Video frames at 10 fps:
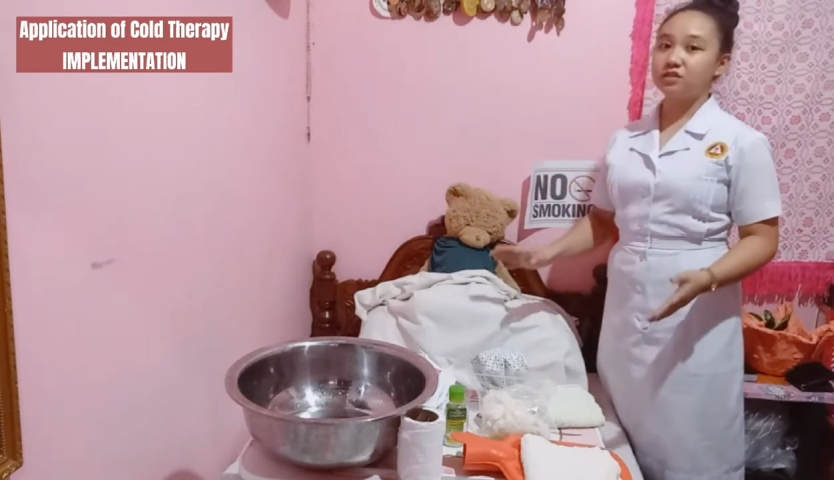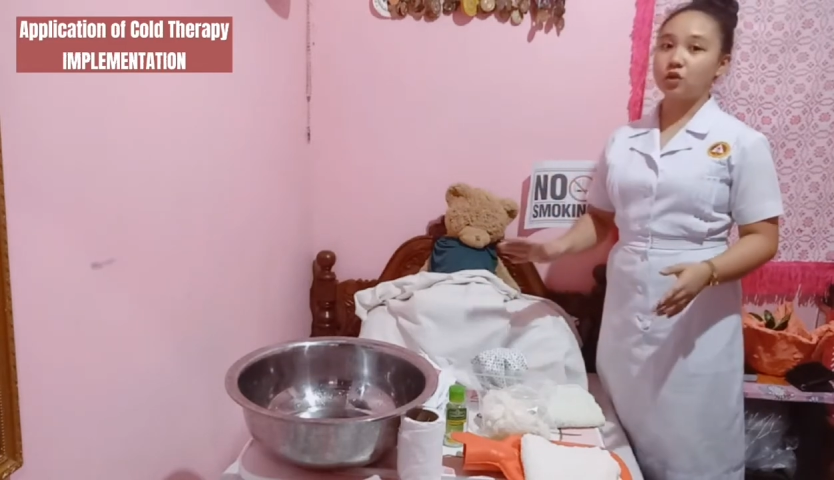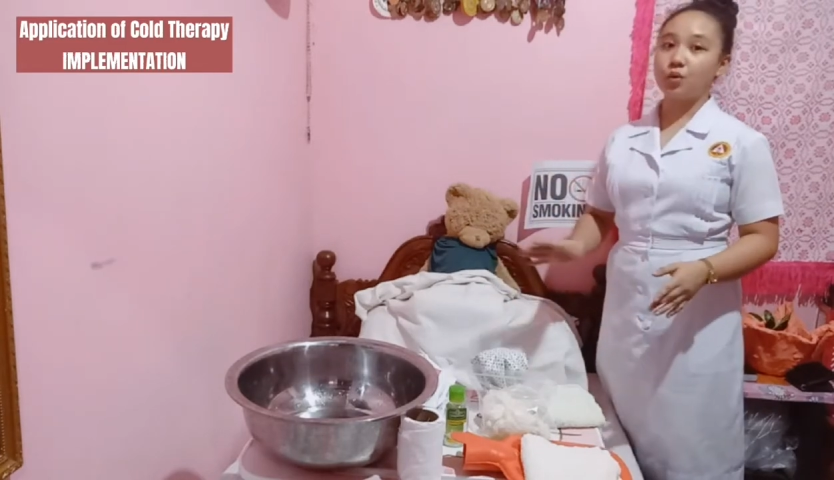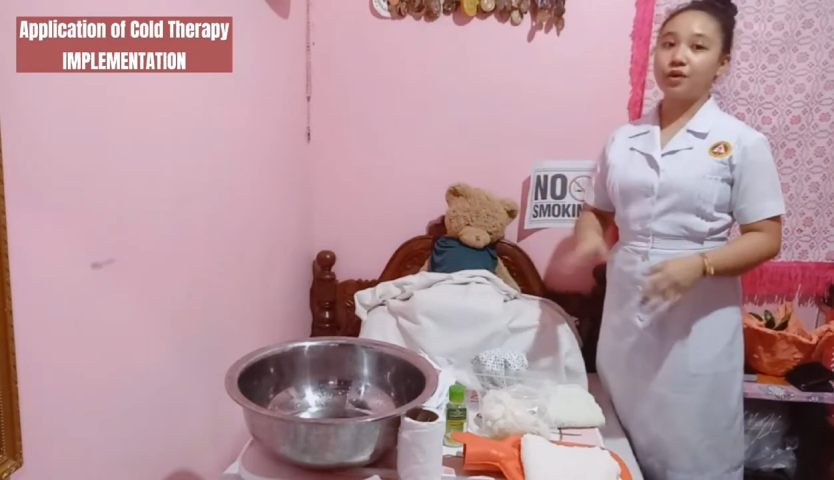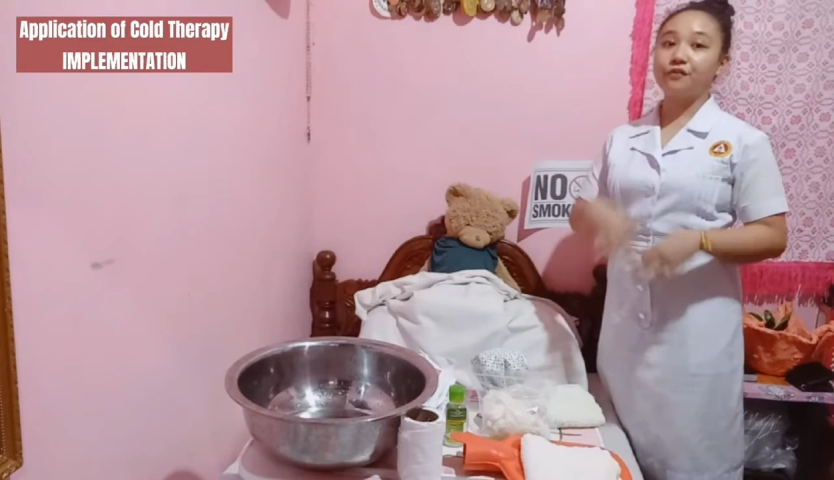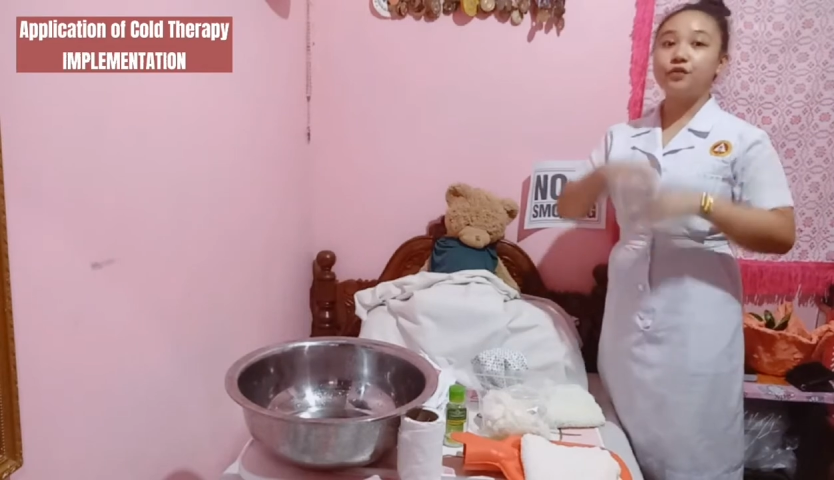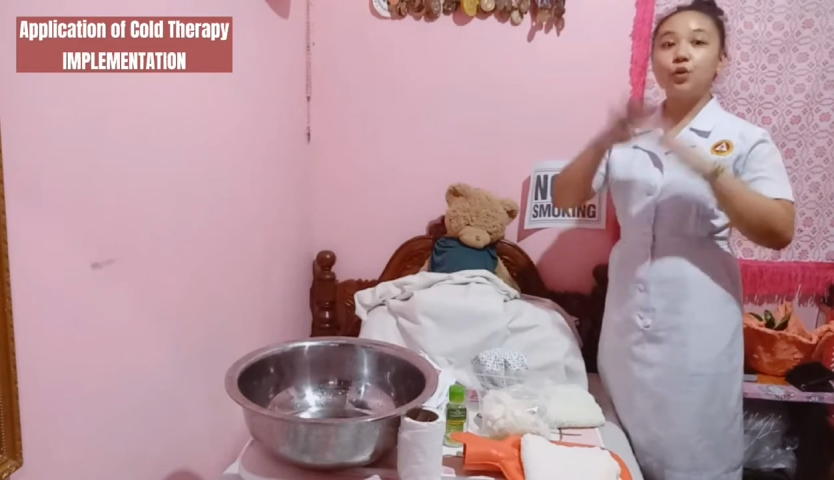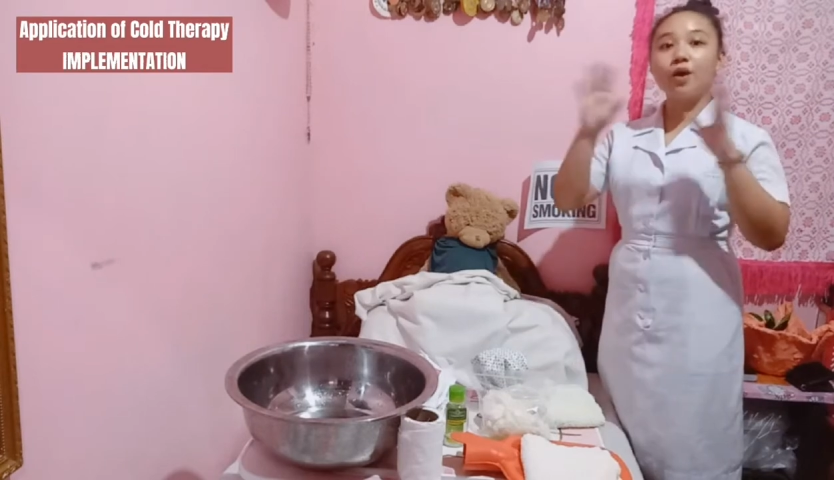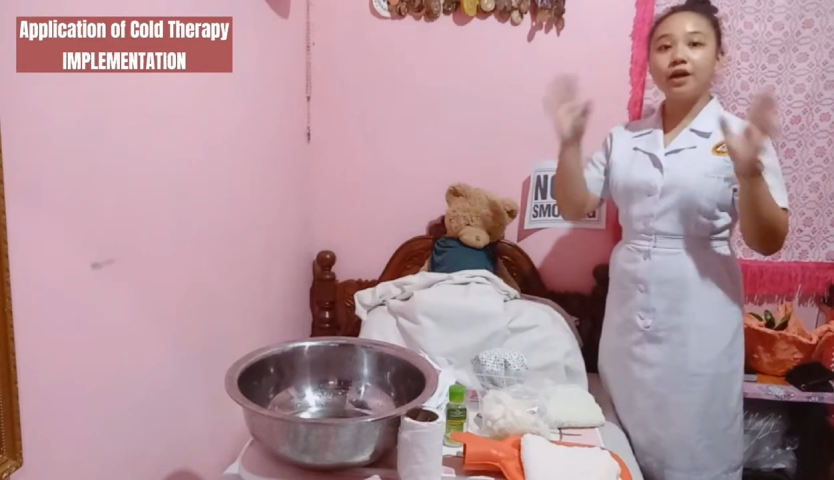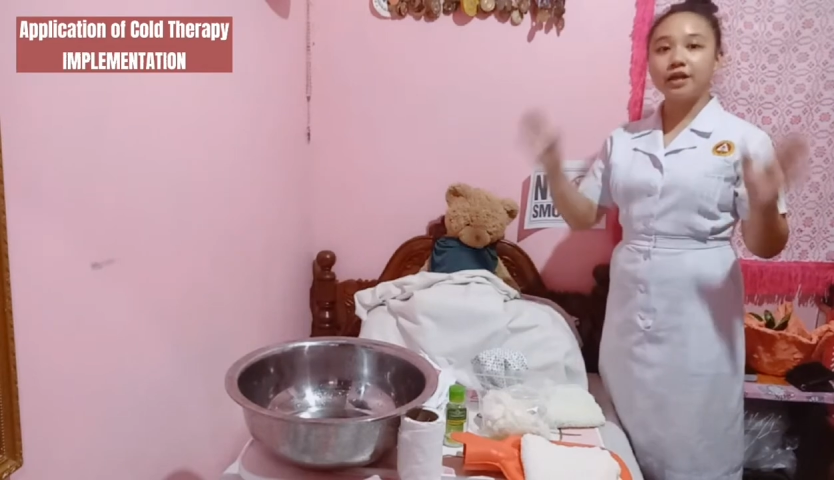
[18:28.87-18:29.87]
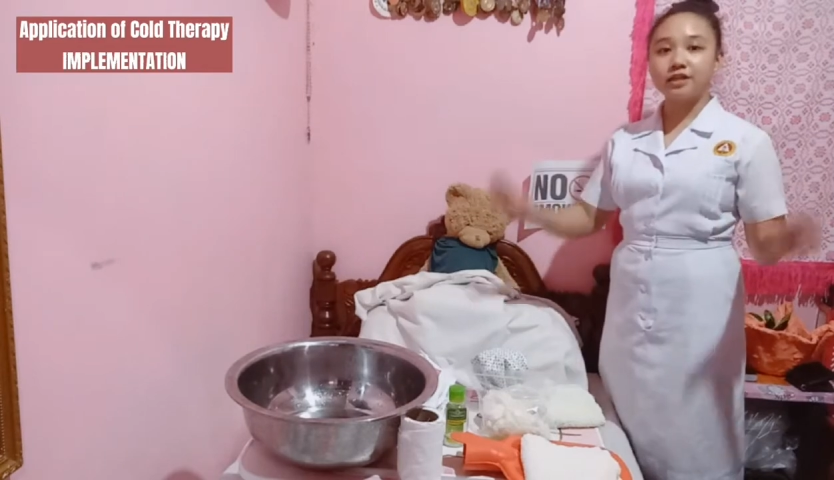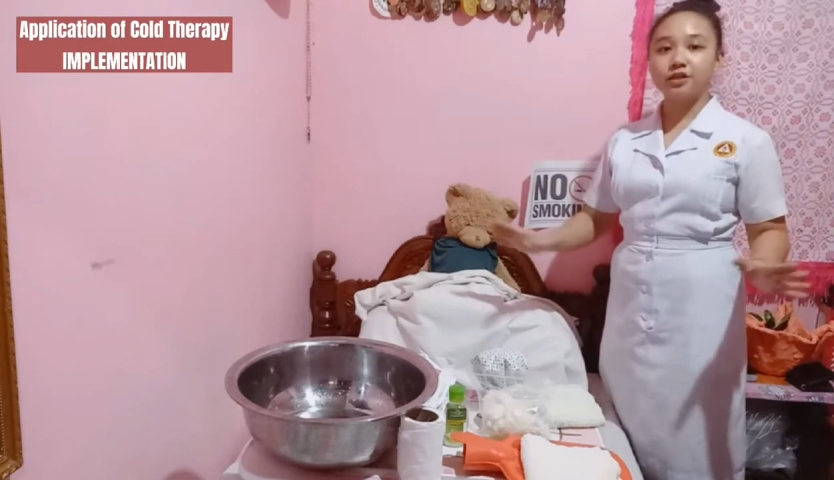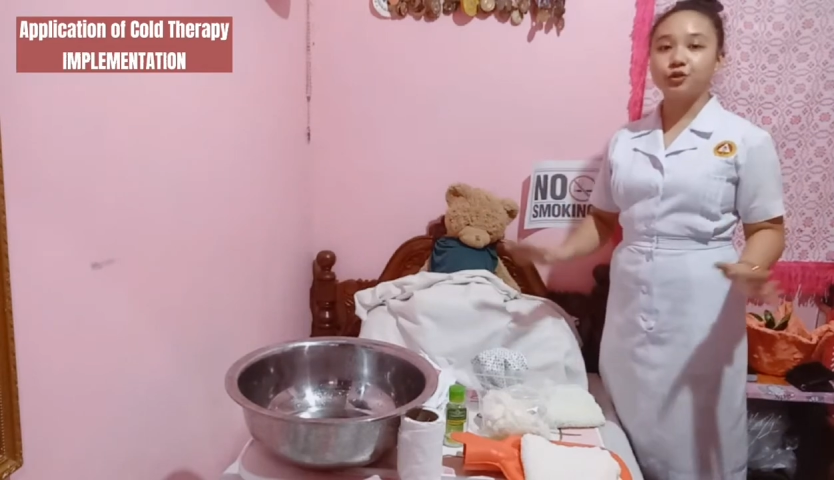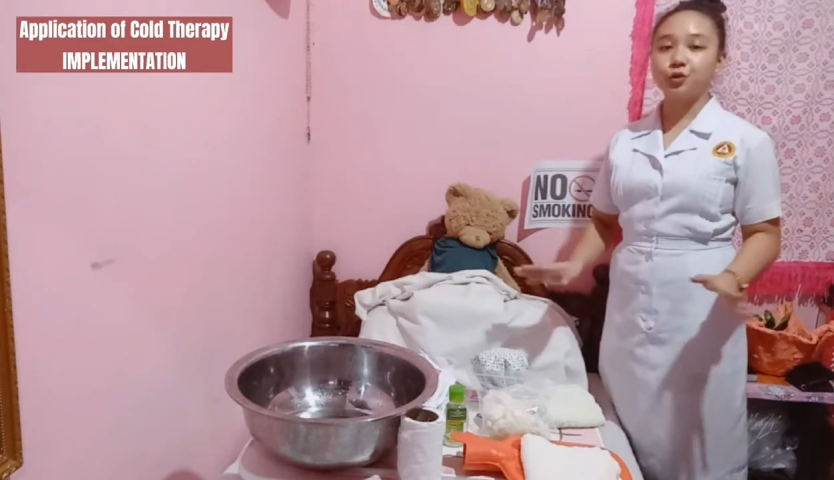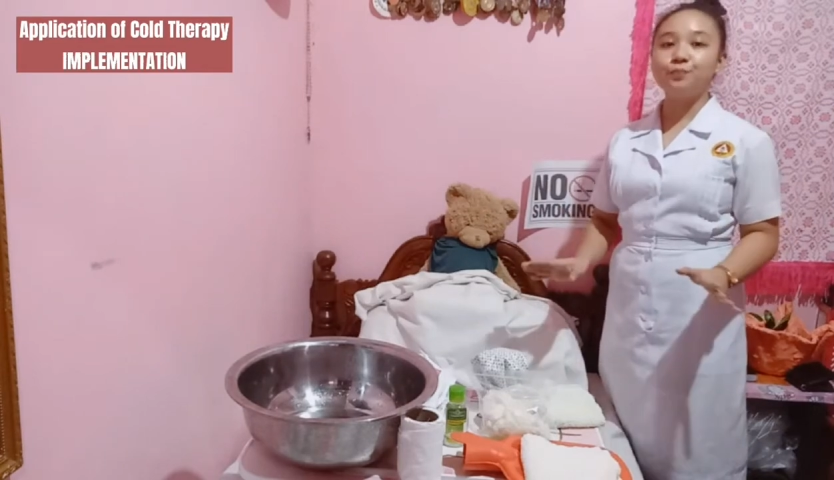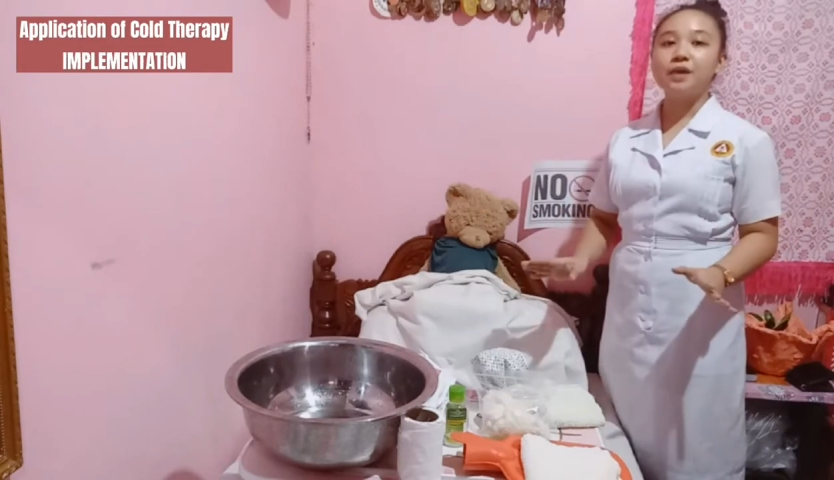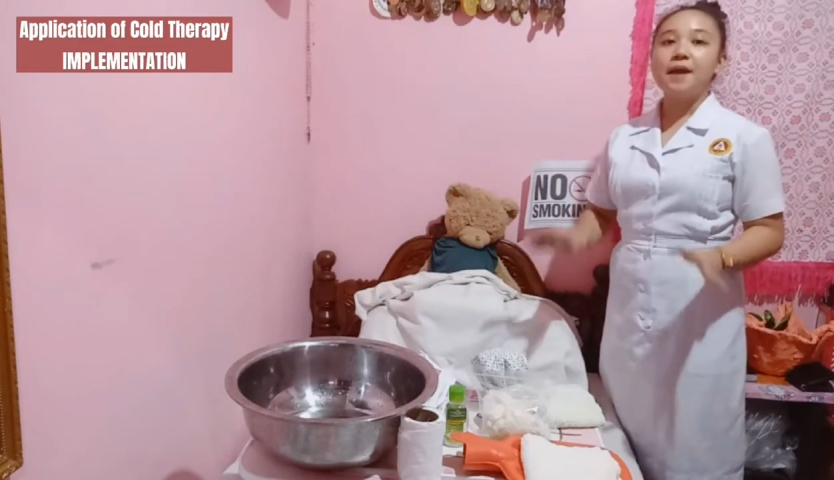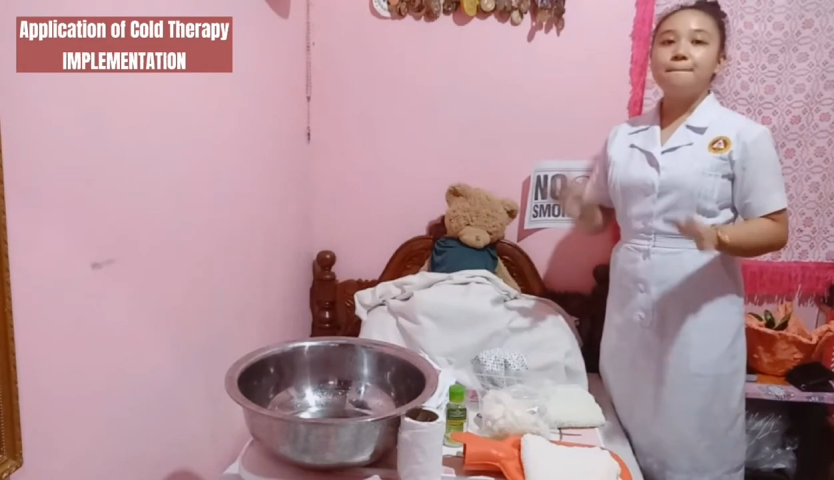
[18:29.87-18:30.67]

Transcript: So if you are in the room,